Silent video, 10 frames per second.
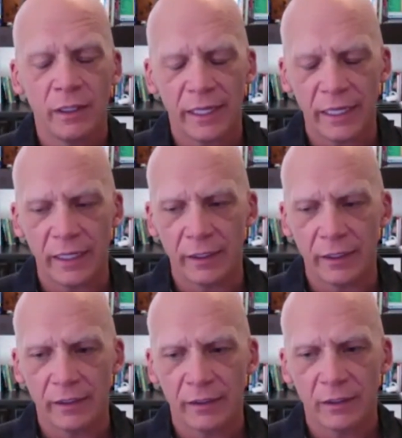And
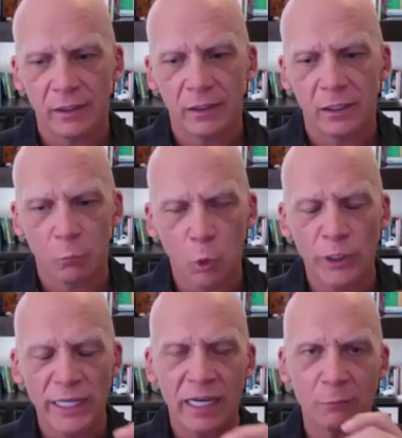the
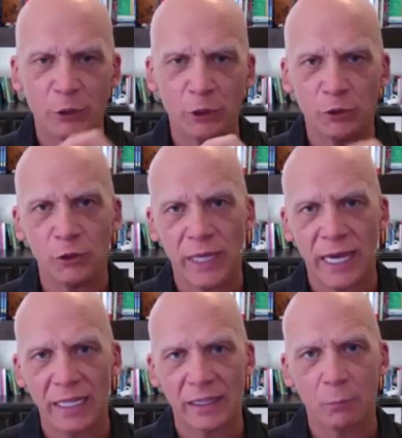more times you do
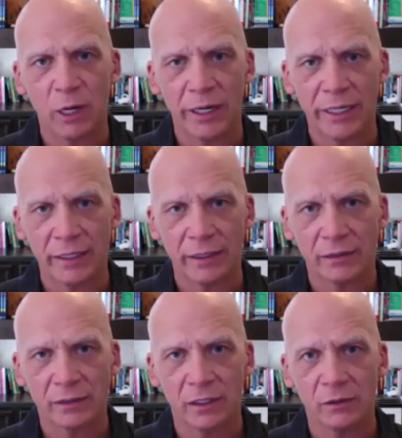that, the body
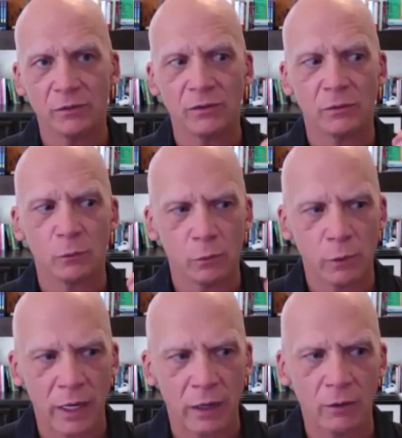goes,
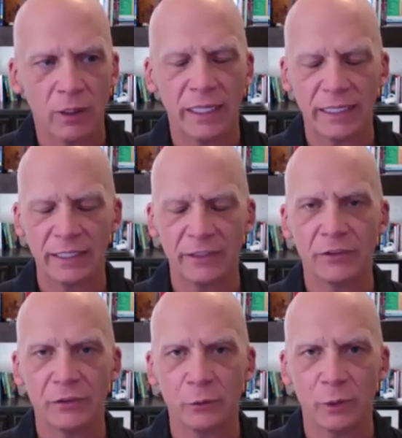wow, I need
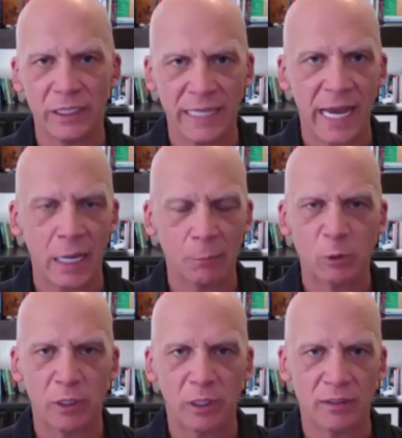to adapt
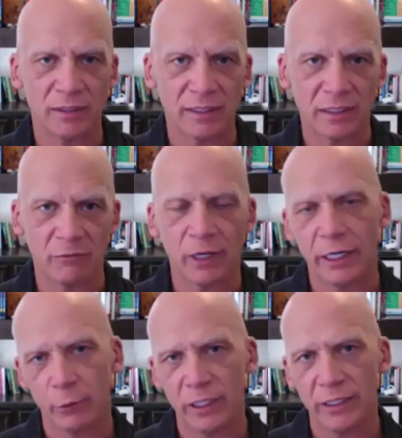because this
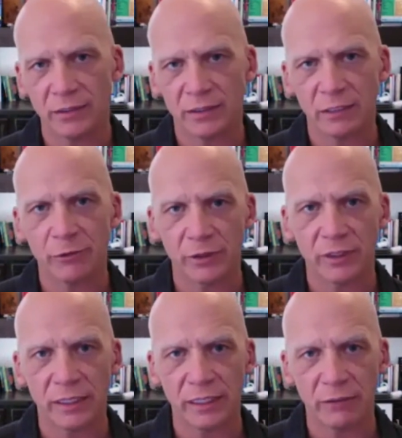environment is different
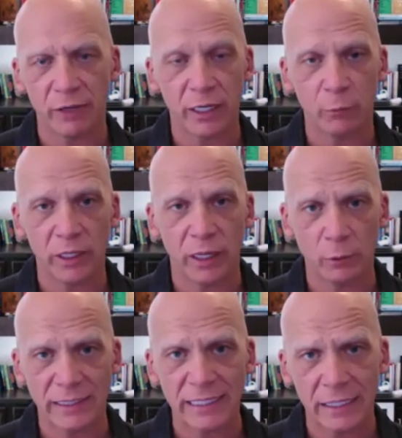than the environment I
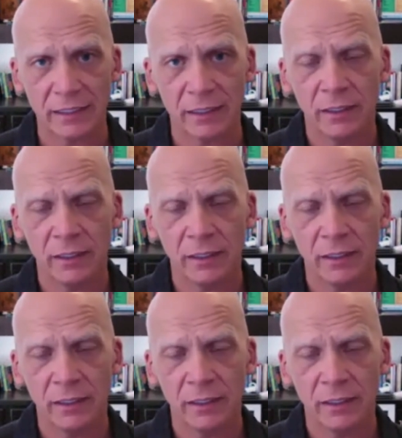was in.